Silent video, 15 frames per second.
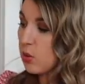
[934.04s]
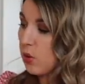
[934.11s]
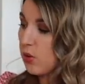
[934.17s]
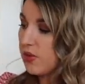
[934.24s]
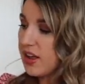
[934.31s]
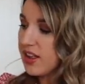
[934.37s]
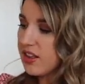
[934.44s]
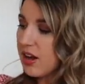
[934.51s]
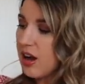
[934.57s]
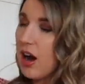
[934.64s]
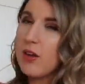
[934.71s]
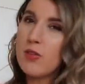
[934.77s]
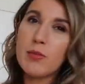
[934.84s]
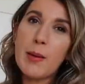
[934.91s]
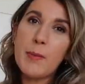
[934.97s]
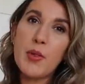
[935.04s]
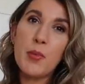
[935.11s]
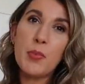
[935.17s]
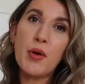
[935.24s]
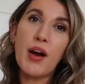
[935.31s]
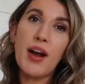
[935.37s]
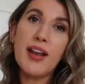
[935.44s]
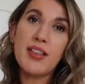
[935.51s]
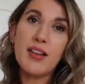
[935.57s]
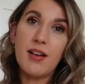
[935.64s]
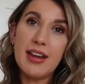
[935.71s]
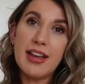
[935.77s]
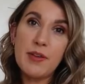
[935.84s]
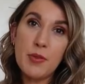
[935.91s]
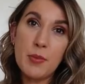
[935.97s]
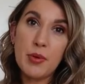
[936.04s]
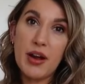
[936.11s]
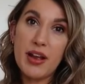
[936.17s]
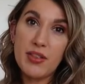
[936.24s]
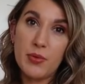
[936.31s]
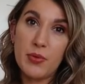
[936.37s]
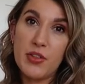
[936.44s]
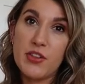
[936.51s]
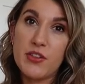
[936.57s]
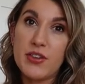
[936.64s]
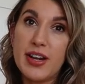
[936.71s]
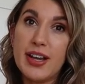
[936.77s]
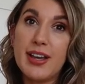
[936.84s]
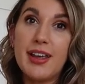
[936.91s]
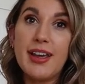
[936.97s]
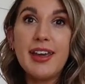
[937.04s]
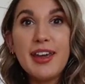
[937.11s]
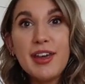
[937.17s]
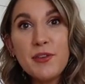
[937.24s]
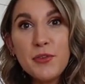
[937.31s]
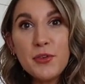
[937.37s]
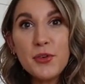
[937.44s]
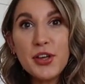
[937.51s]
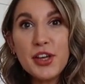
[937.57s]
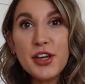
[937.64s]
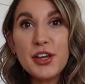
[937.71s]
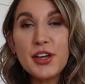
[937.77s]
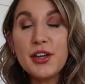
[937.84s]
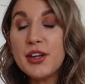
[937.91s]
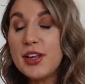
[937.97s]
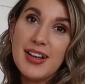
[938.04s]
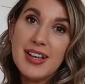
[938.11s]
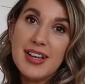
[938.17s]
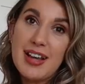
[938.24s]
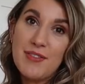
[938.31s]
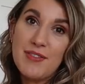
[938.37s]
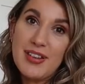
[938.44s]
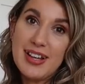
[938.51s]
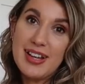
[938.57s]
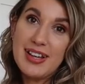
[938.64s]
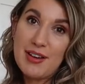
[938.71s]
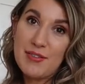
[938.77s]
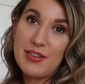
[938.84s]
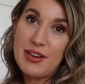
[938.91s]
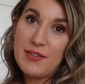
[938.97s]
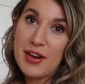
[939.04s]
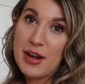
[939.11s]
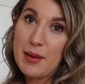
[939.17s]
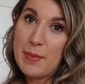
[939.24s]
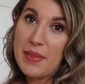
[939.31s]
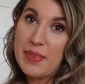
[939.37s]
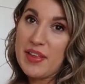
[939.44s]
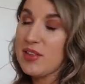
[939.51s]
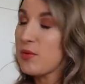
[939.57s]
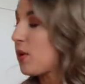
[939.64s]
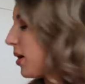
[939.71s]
worn this. I can't remember the price. I'll leave the price on the screen here for you. I'd definitely recommend this